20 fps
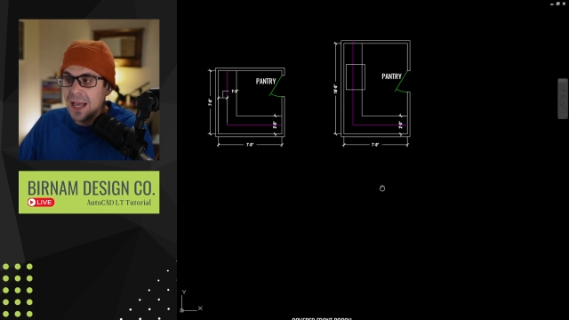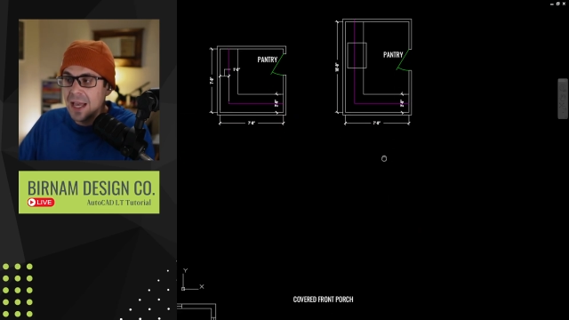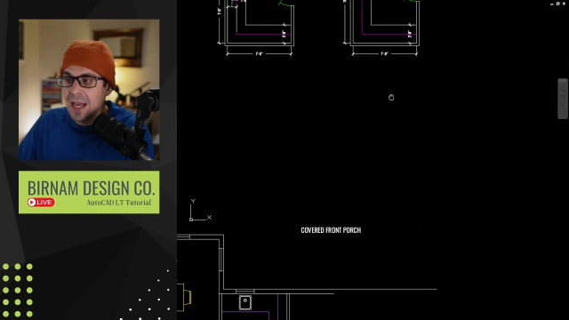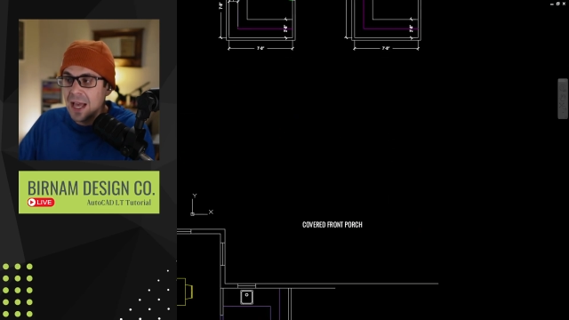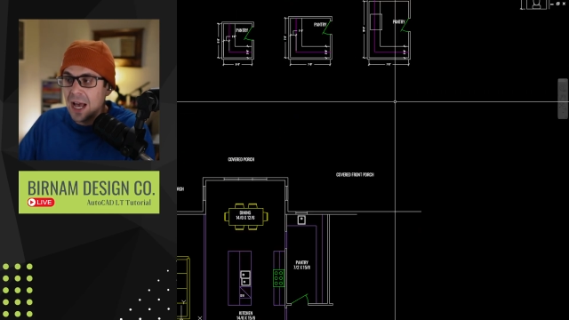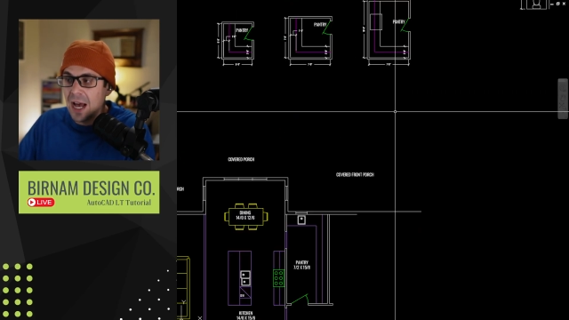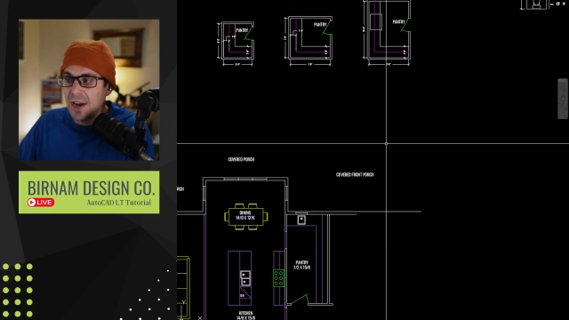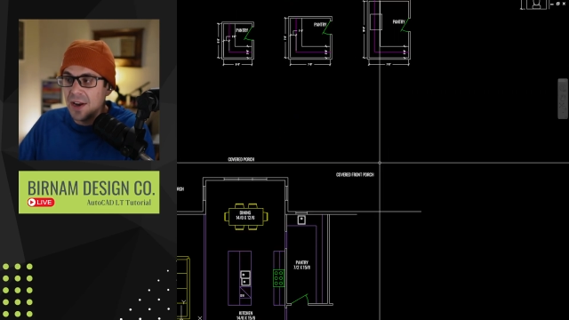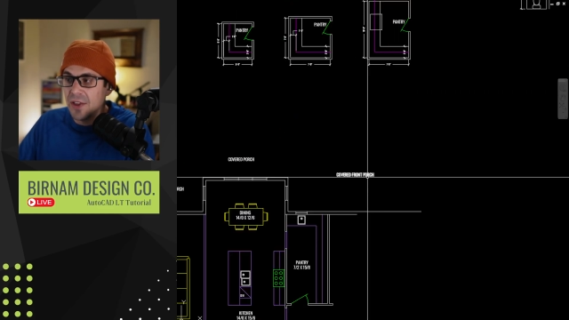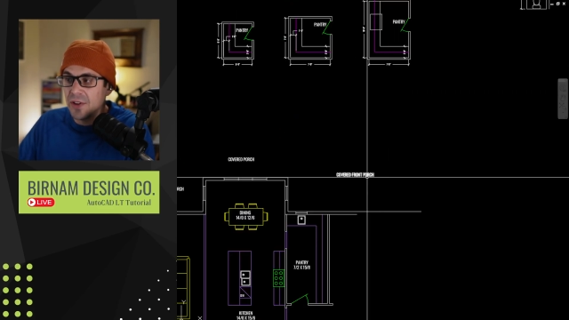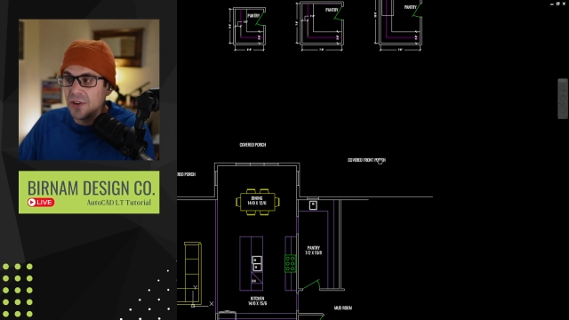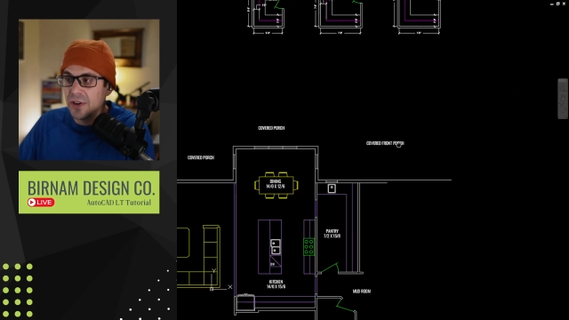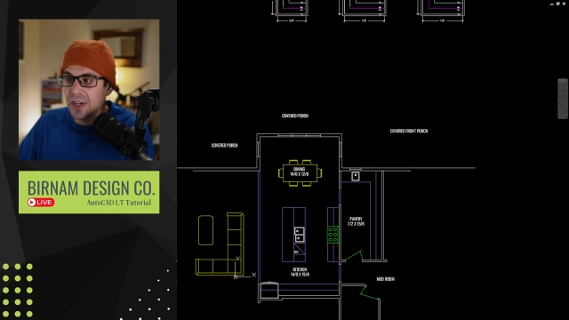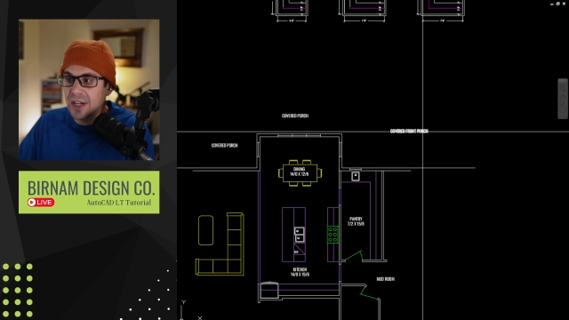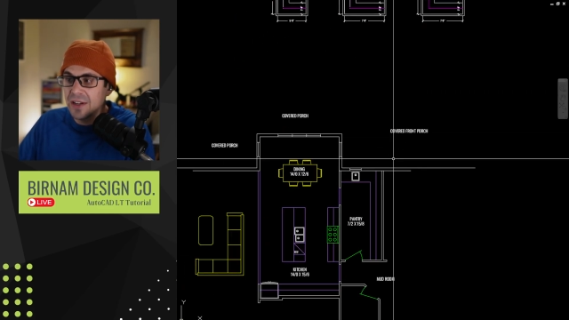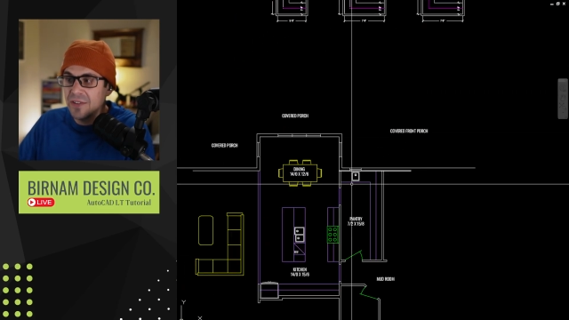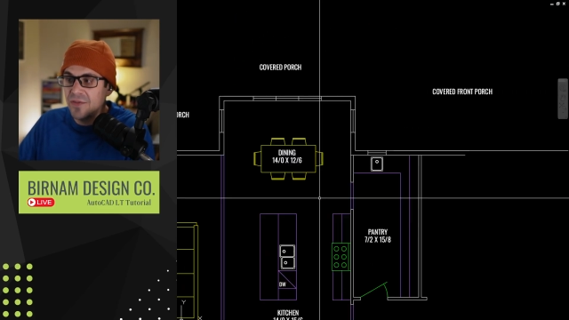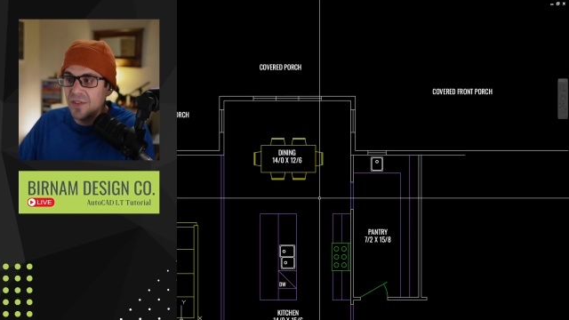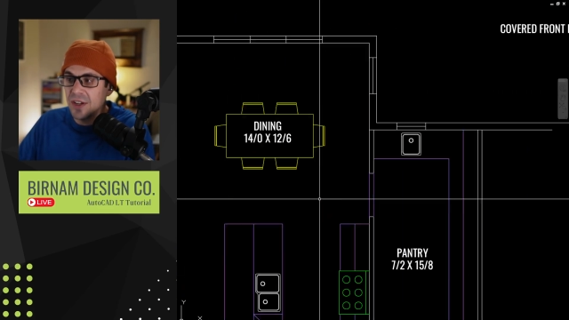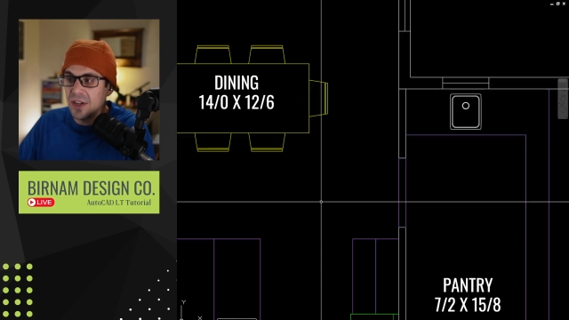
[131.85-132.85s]
Another
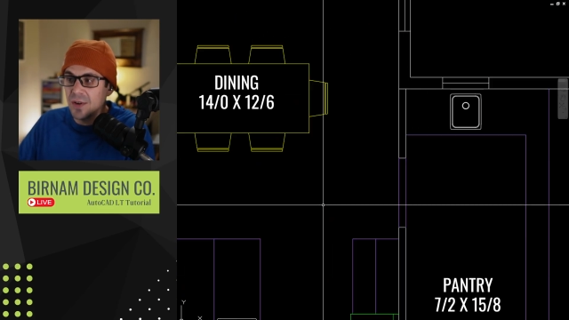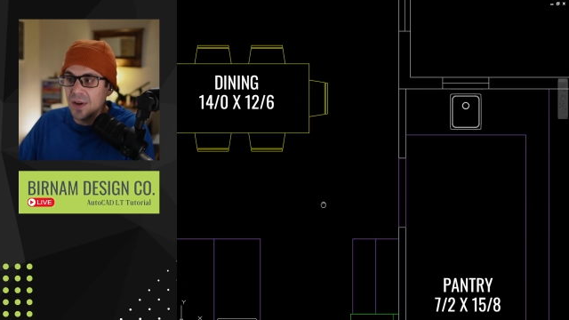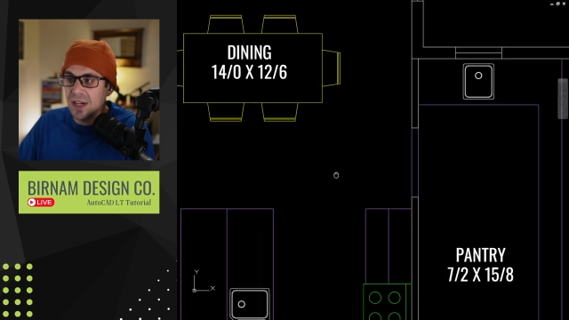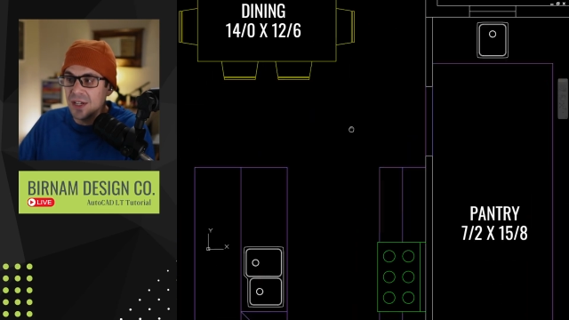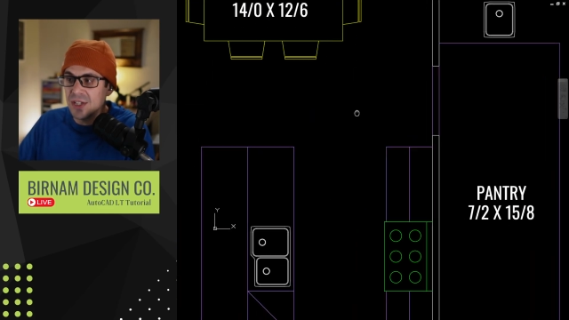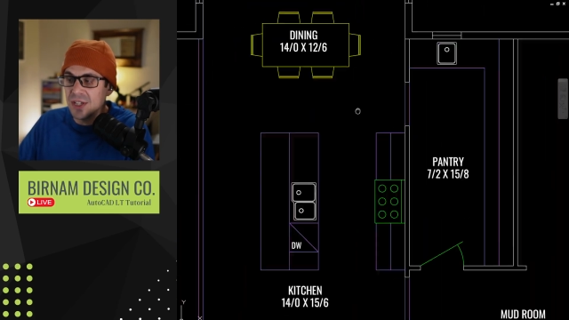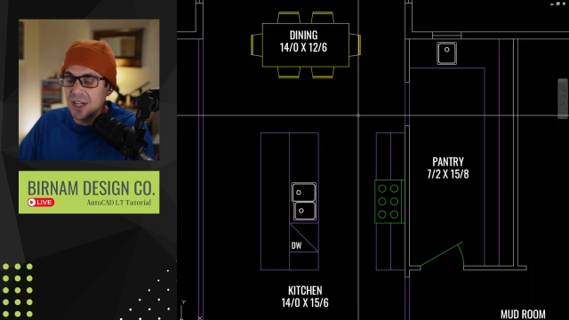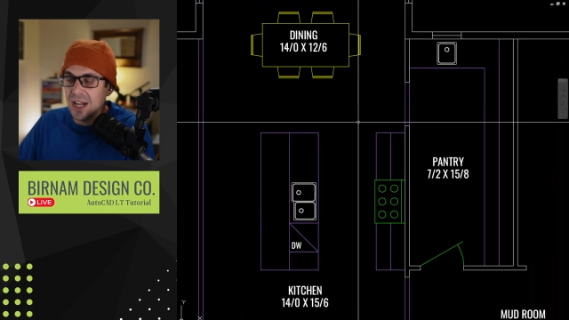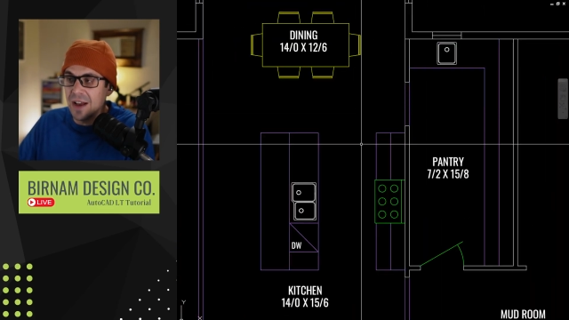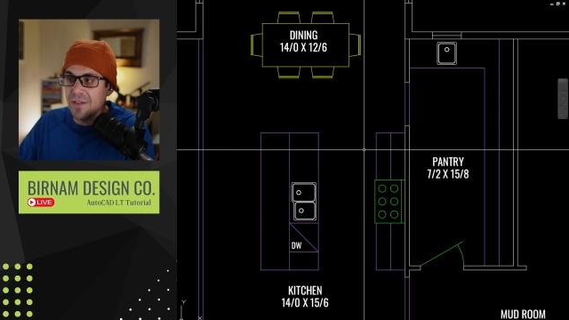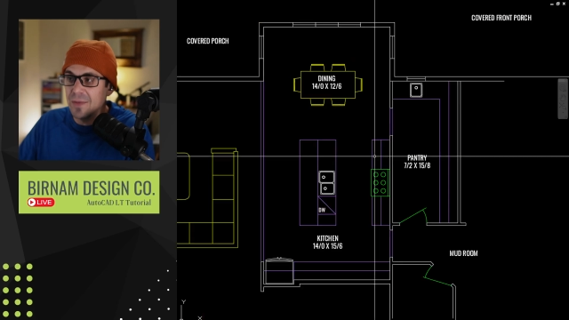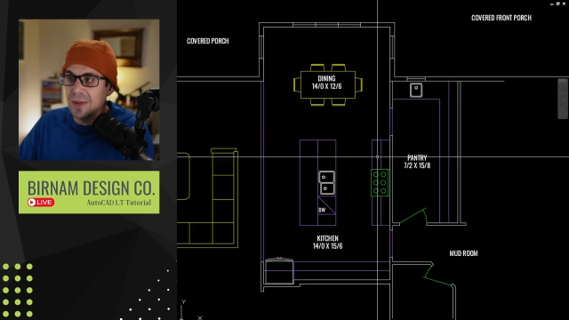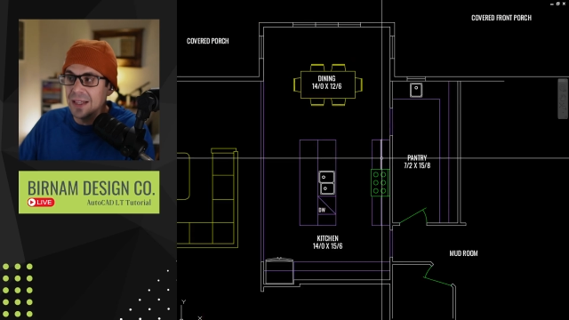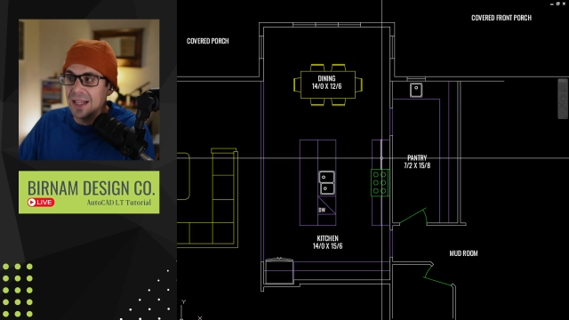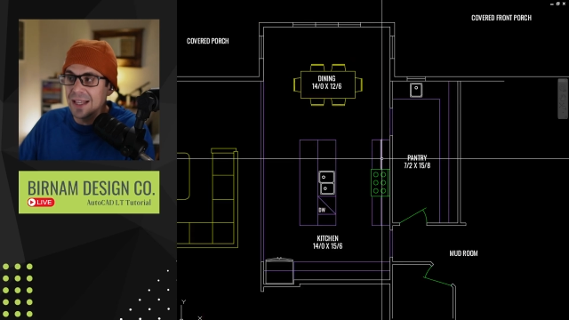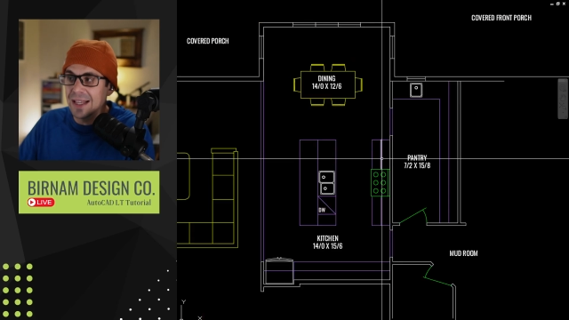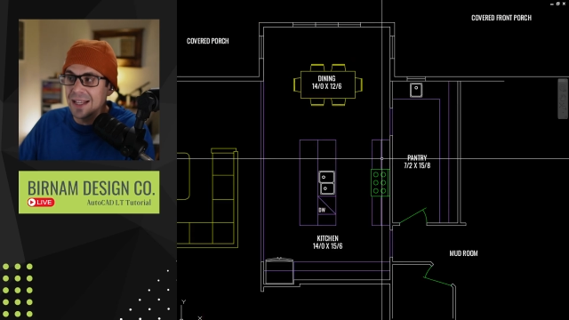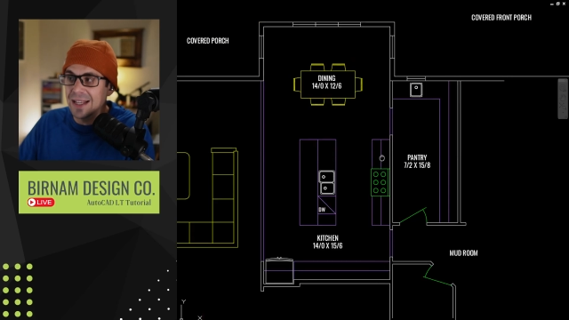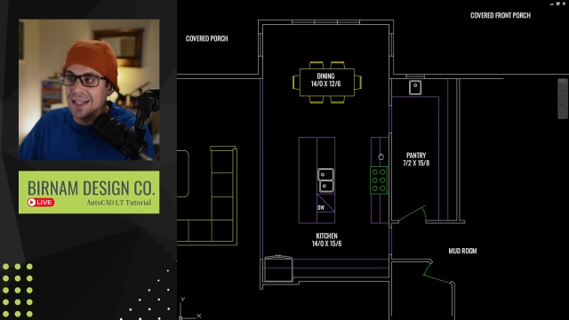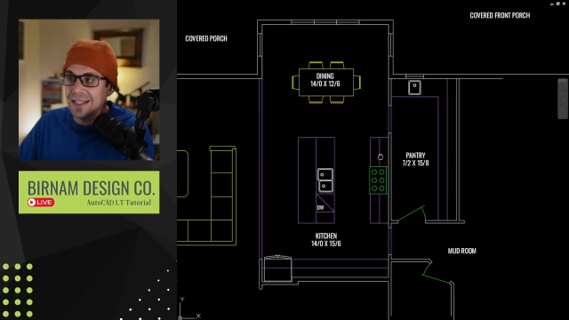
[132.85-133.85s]
configuration I've been
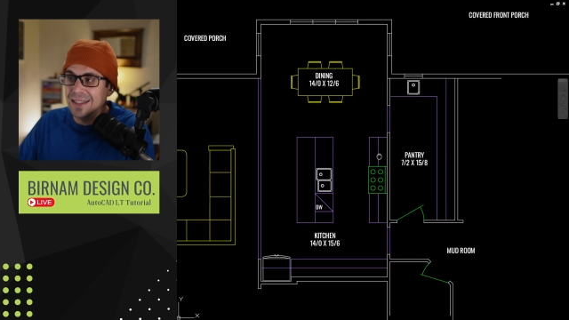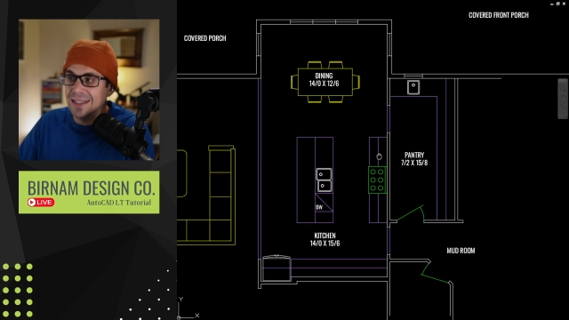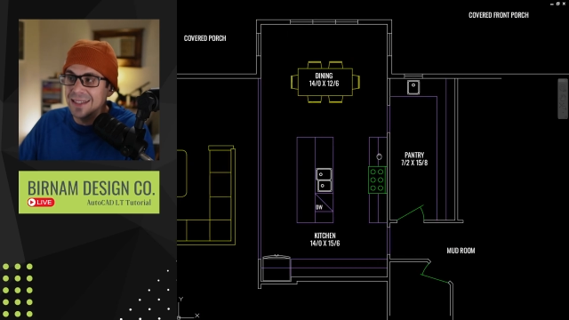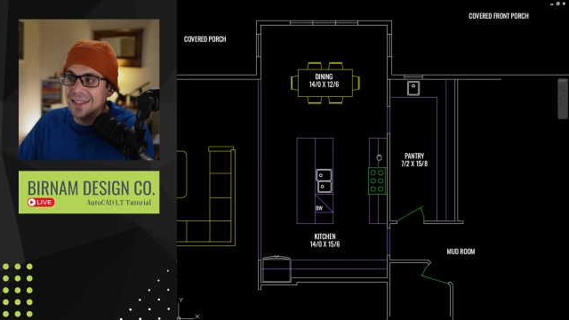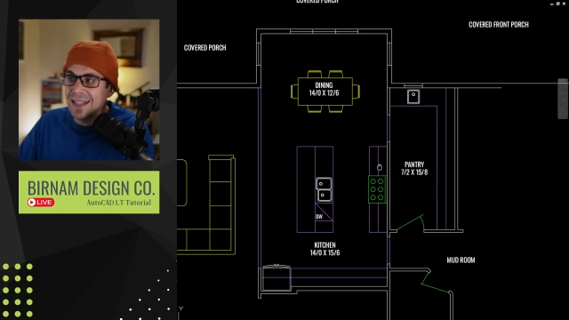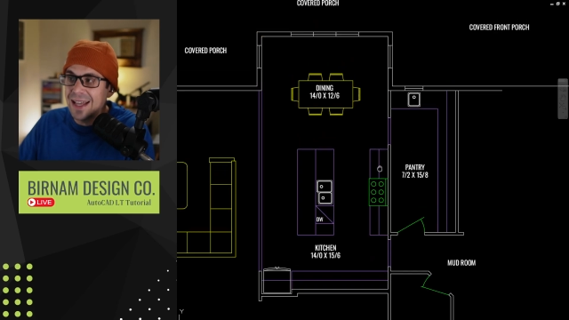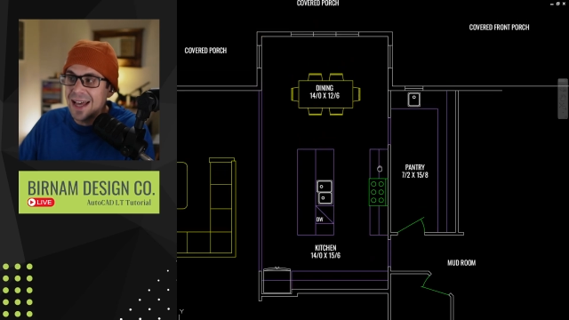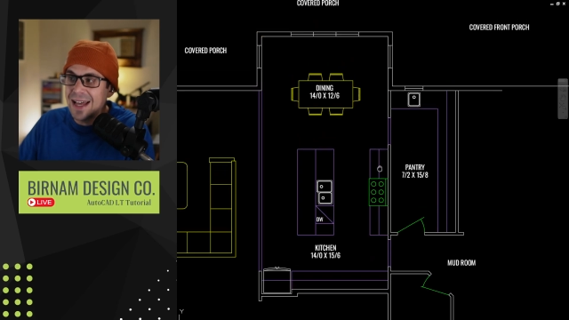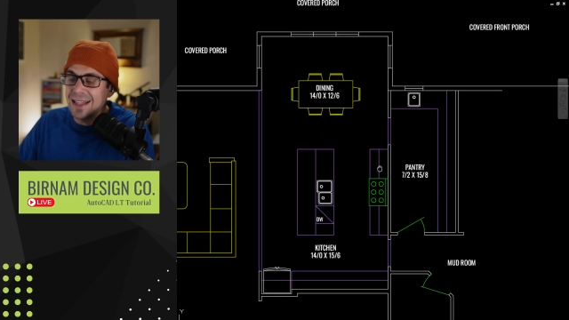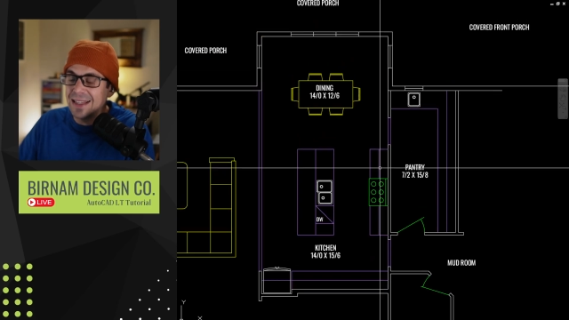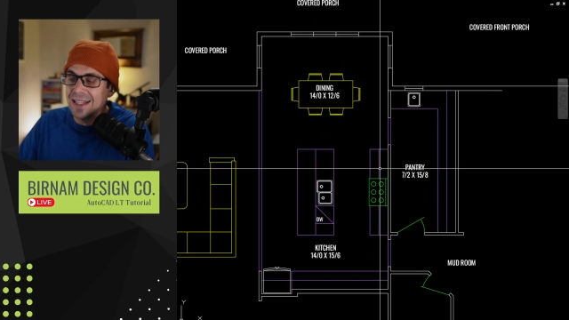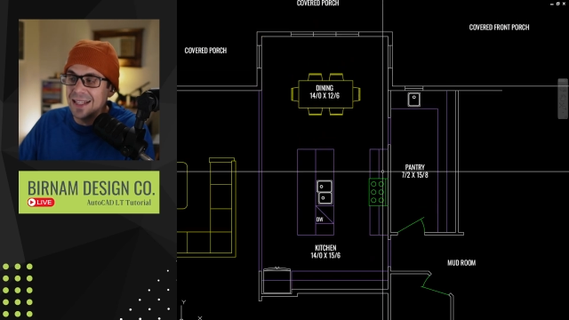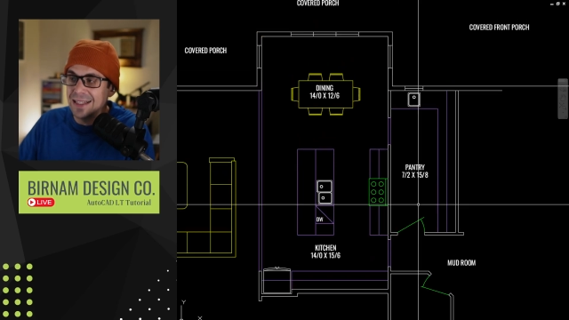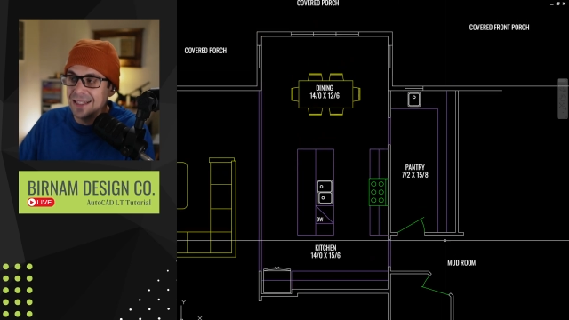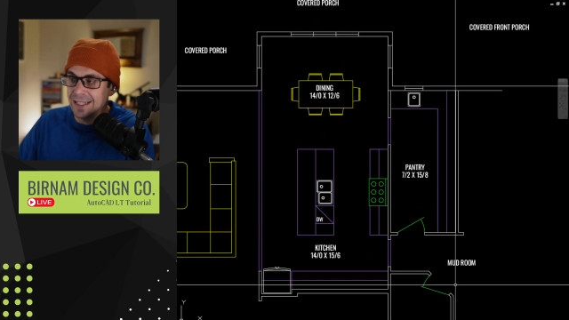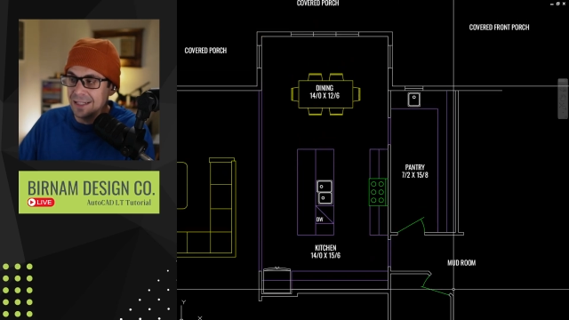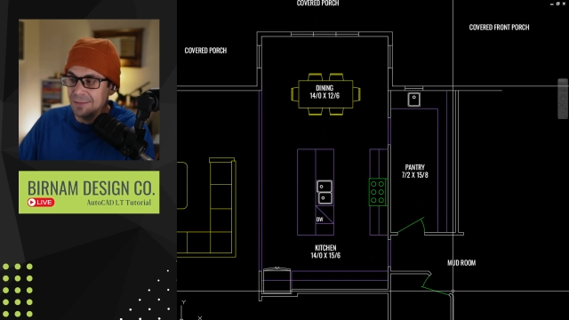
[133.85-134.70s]
liking a lot lately